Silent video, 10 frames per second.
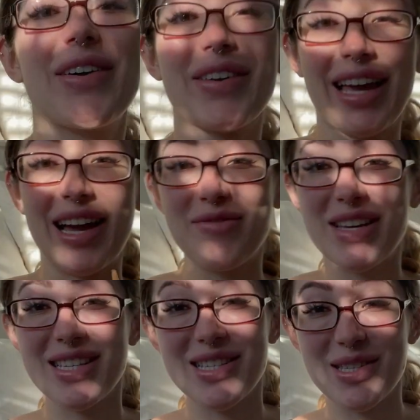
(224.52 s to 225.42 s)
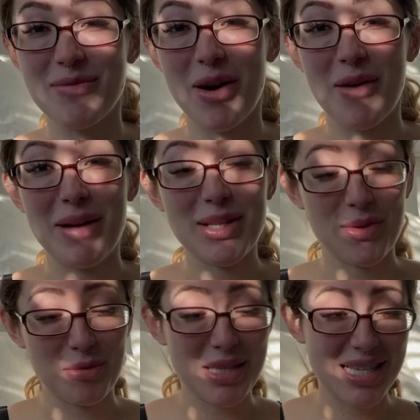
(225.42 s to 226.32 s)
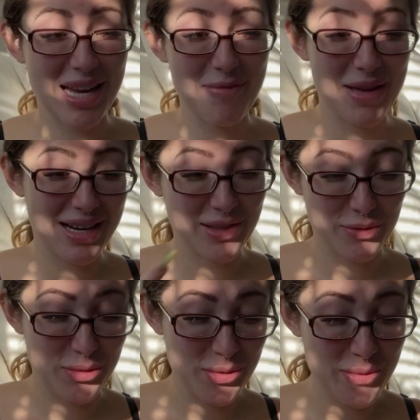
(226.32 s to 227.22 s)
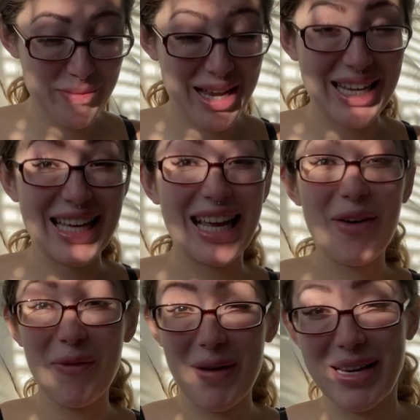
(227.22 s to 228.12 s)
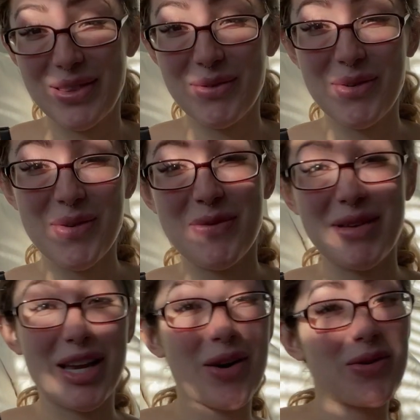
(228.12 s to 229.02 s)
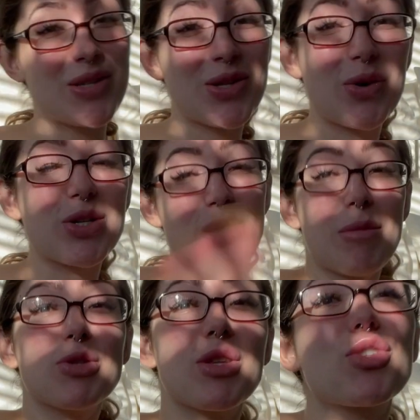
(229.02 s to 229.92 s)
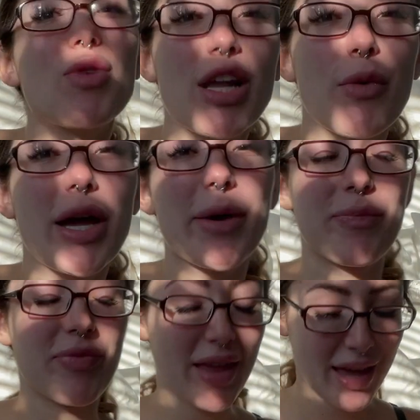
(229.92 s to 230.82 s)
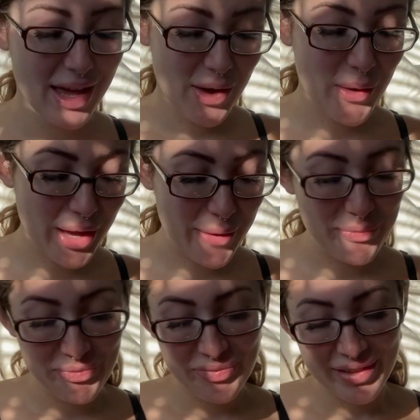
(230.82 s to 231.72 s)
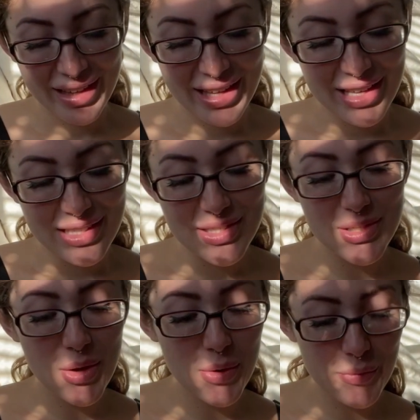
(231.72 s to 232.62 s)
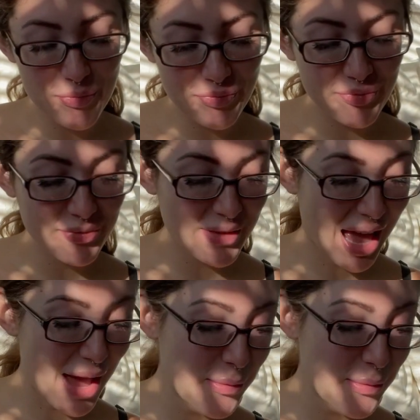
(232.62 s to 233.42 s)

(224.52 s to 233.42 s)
Okay, Amias is the bomb. I told him to take Amiel in the room and he went in the room. He closed the doors. So I'm gonna do this really quick. Okay, so I